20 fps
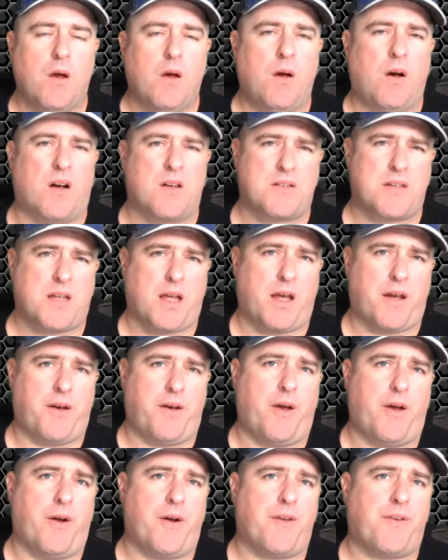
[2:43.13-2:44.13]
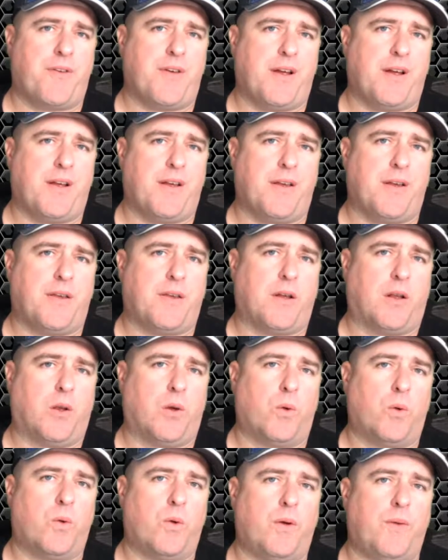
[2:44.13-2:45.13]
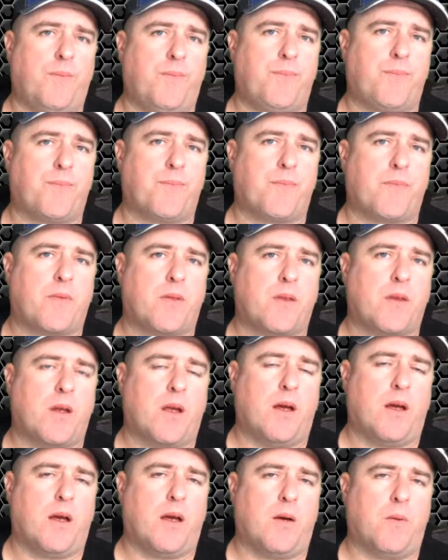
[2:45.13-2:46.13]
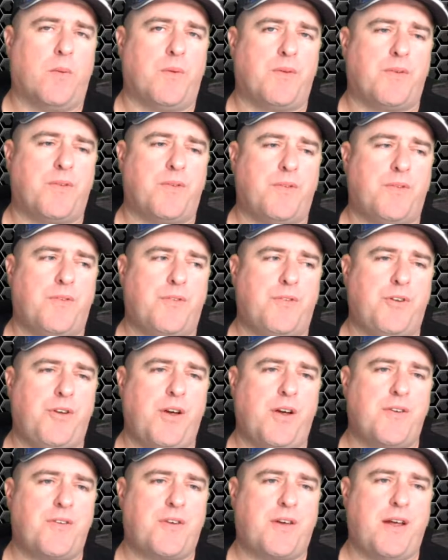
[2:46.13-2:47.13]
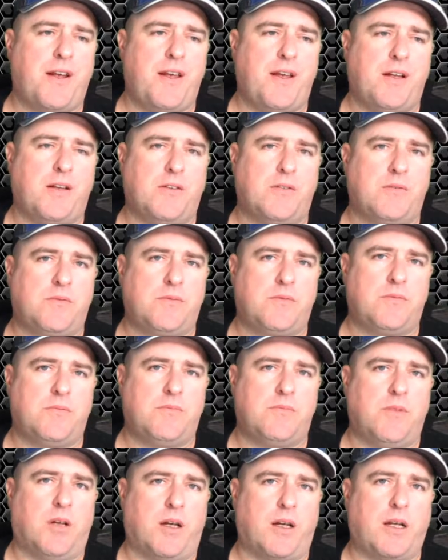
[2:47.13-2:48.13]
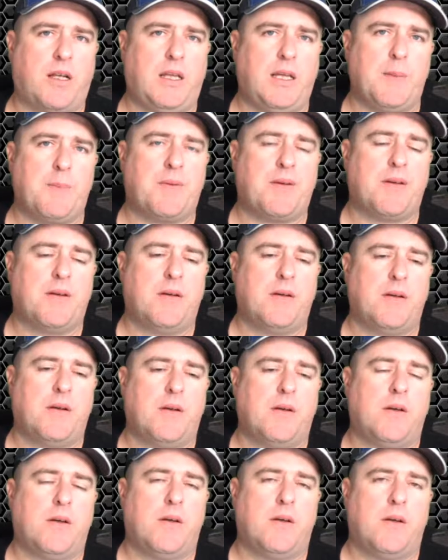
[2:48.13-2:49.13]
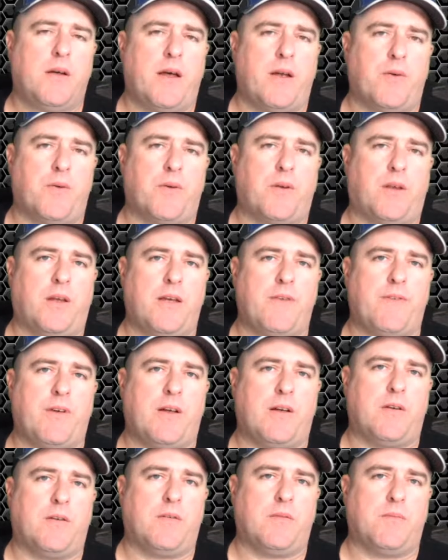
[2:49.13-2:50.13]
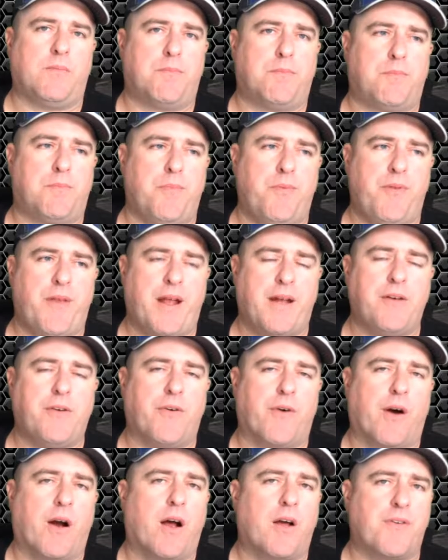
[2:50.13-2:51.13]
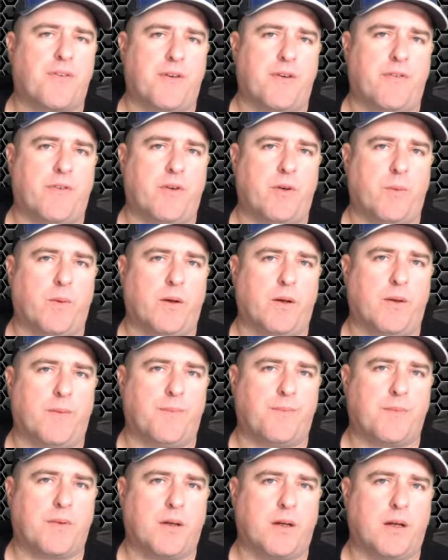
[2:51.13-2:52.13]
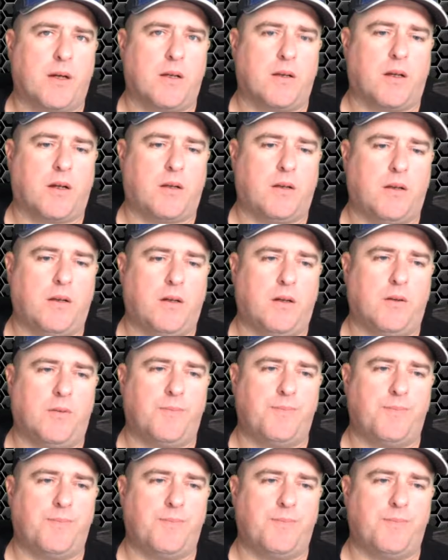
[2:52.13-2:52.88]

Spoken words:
I started noticing that the lawn was just getting clipped, and it was leaving dead grass everywhere, like little